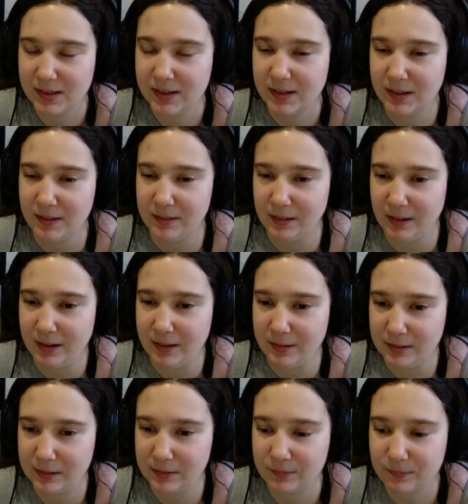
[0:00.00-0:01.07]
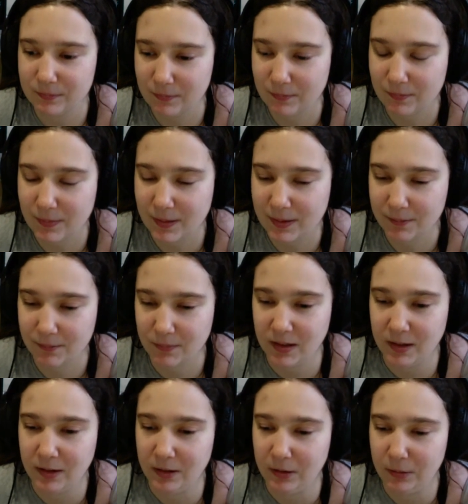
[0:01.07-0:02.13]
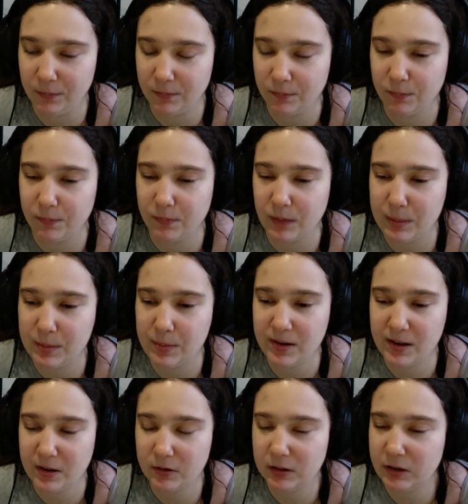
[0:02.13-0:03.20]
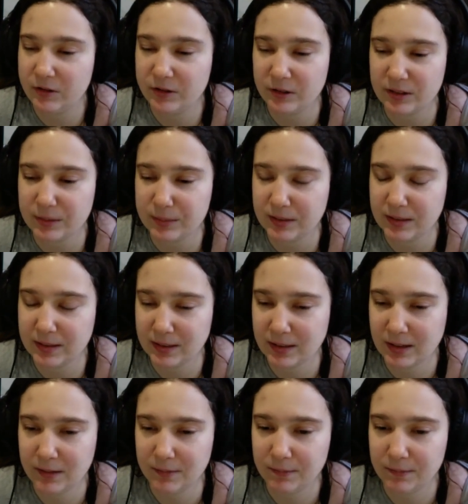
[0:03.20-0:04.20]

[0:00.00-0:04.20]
his eyes, maybe being closed or something like that.